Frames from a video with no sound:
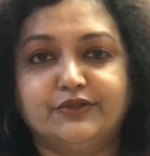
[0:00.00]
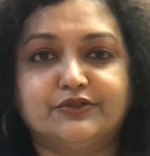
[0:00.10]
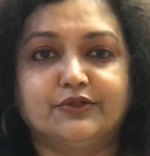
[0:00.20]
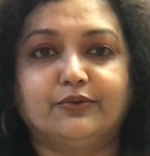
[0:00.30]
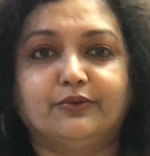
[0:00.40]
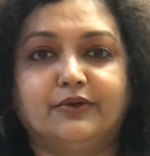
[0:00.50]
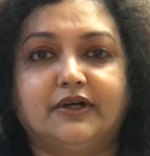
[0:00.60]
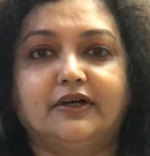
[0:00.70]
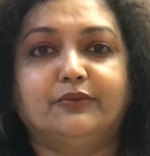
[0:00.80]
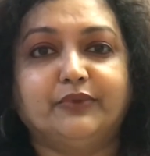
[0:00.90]
So
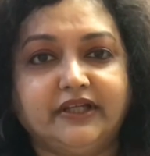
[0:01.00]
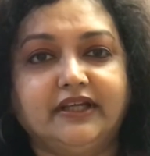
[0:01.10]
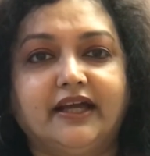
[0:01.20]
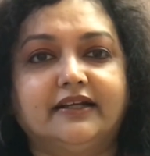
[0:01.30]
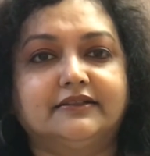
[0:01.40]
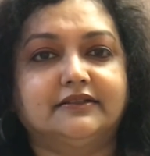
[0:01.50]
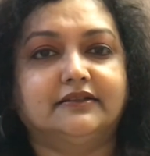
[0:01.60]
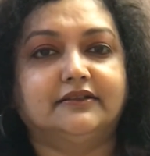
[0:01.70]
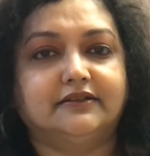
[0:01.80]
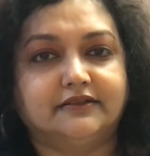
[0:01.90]
we at
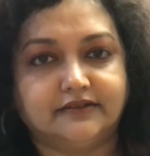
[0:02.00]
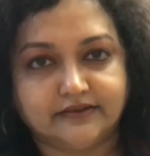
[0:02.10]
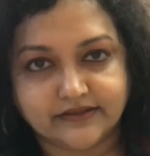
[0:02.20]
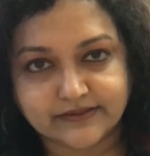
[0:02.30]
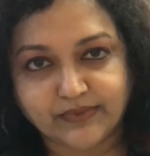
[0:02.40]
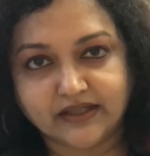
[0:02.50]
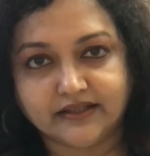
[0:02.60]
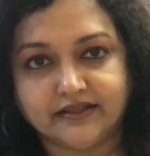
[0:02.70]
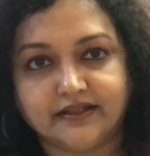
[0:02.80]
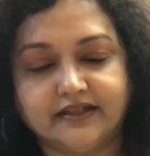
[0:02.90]
Spark
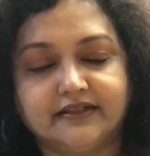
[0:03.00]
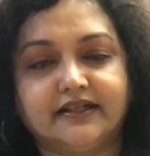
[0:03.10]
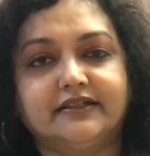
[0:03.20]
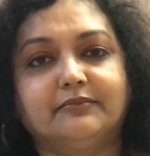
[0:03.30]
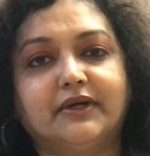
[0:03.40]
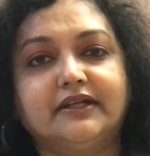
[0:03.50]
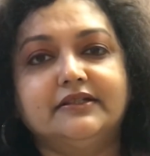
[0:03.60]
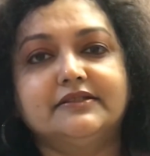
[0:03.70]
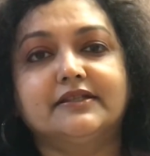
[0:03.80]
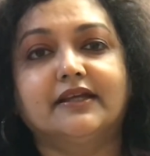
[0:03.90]
Igniting
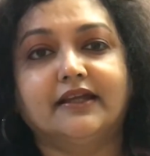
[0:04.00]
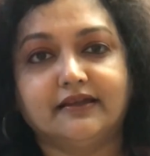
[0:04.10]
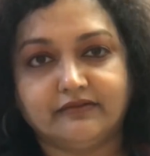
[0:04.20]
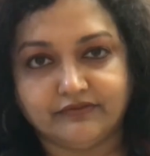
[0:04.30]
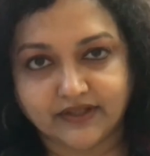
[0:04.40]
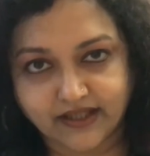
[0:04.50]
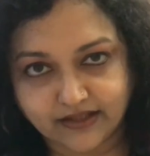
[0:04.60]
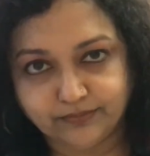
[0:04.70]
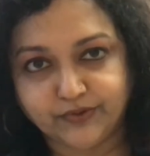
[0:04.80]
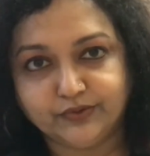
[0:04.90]
Minds will
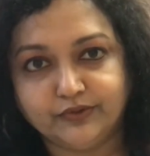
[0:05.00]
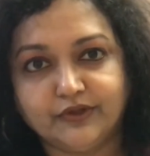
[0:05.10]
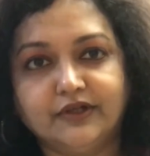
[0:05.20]
help you